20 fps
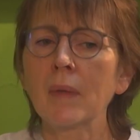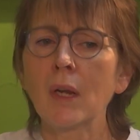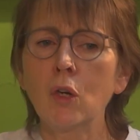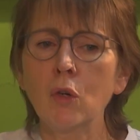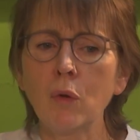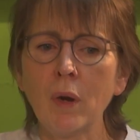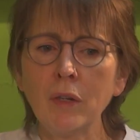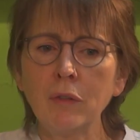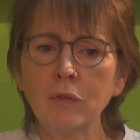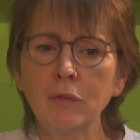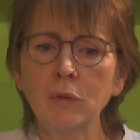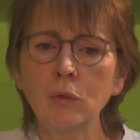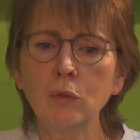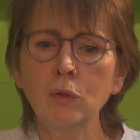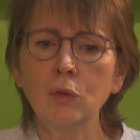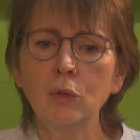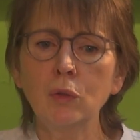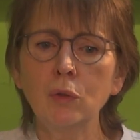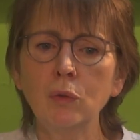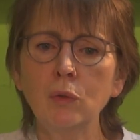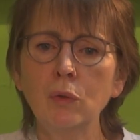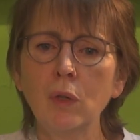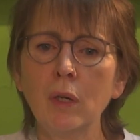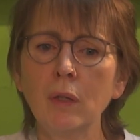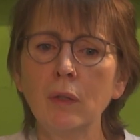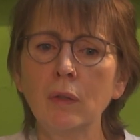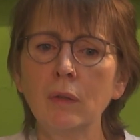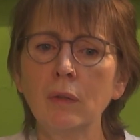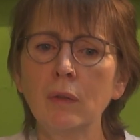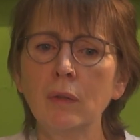grateful
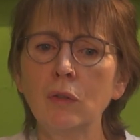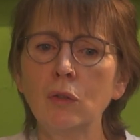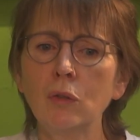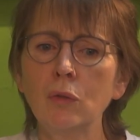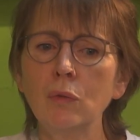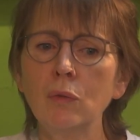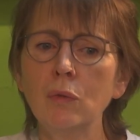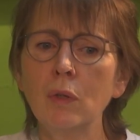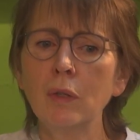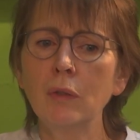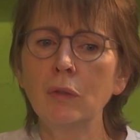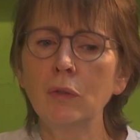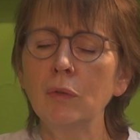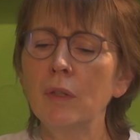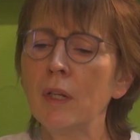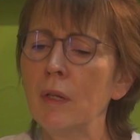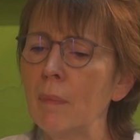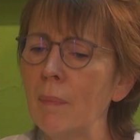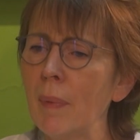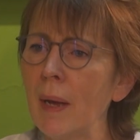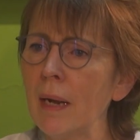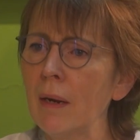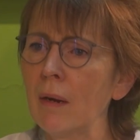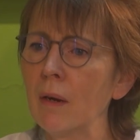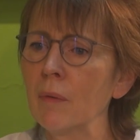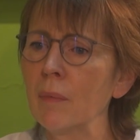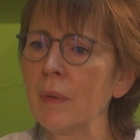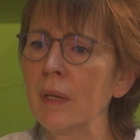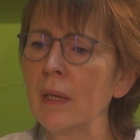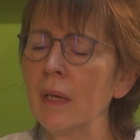to the Nepal
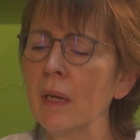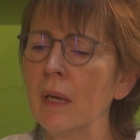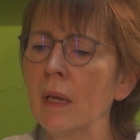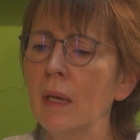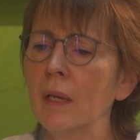army